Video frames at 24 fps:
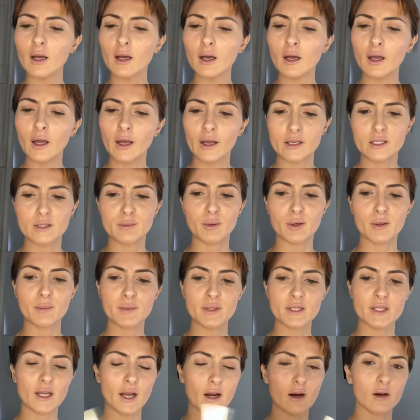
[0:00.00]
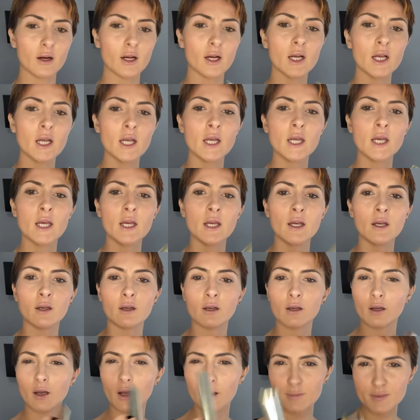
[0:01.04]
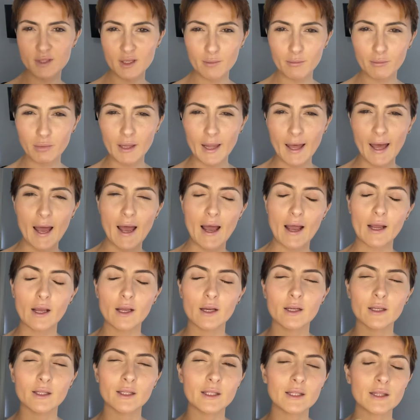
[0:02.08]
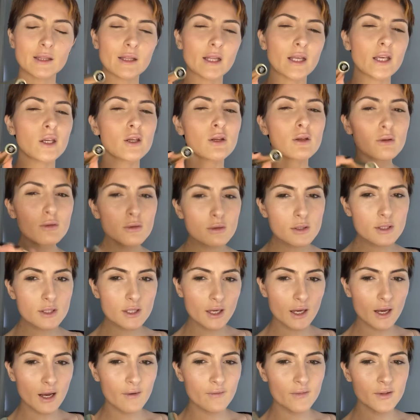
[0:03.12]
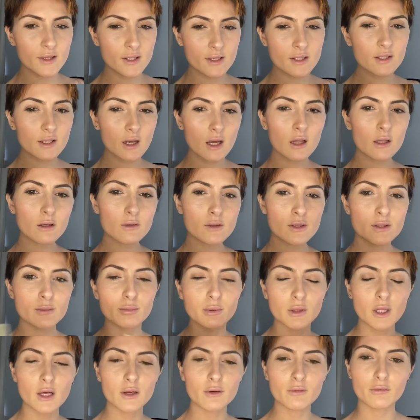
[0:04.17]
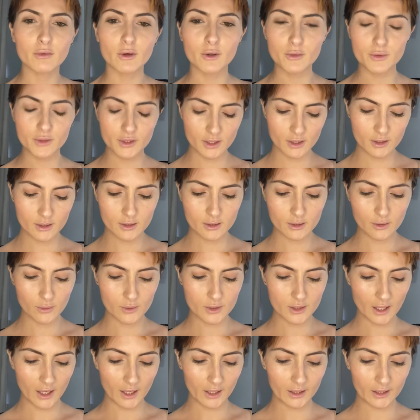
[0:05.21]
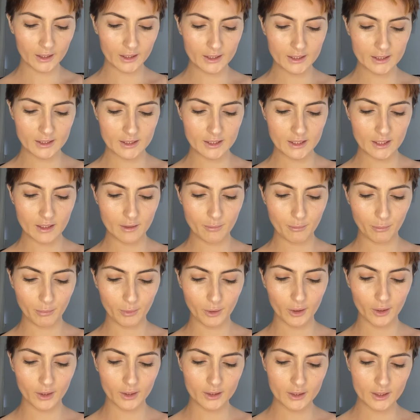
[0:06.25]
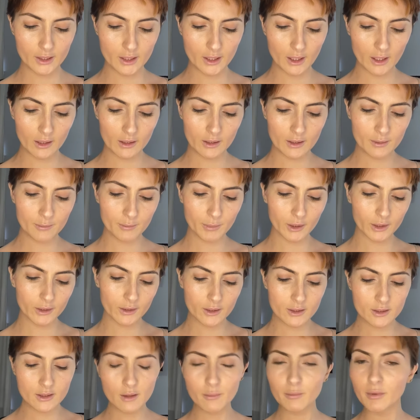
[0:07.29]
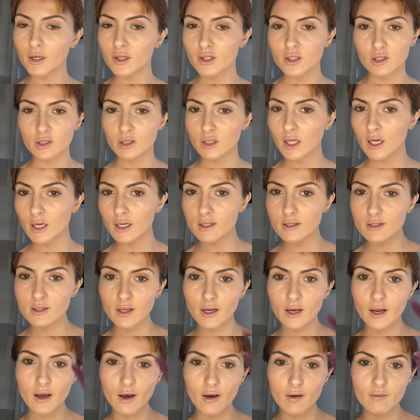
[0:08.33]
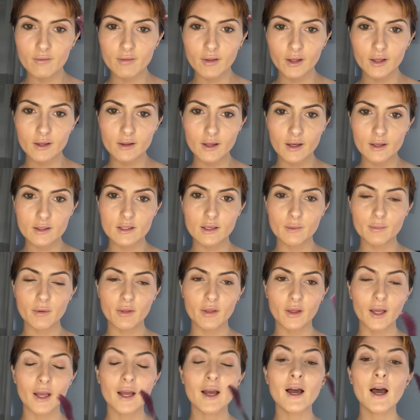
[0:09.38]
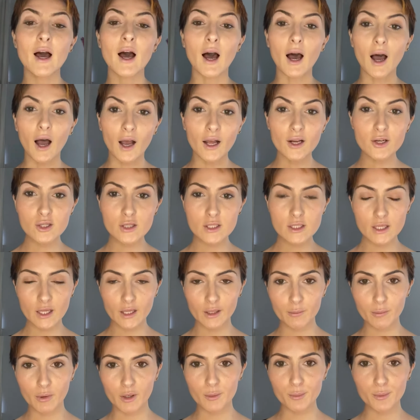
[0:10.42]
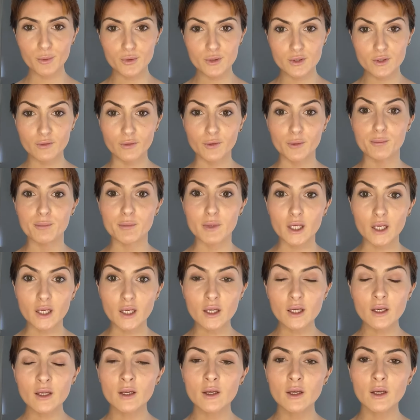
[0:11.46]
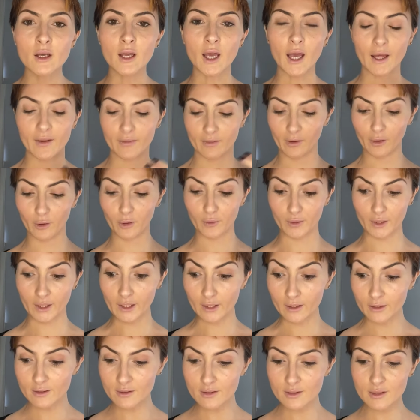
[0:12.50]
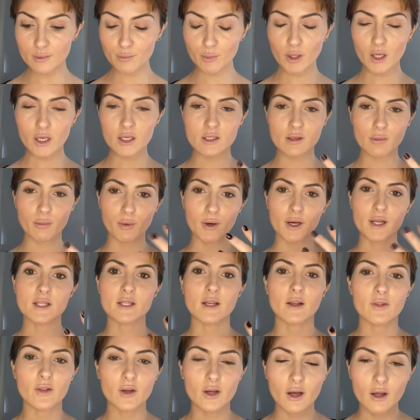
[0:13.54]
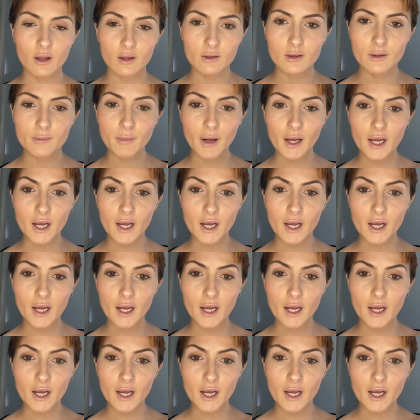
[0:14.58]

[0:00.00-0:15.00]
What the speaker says: Expert Mascara. Comes in black. They used to have it, this color is Blood Roses, so it's kind of like a deep burgundy color, but there's a bunch of lines that have like that type of thing. I just like purples for me and the greens because it brings out the color in my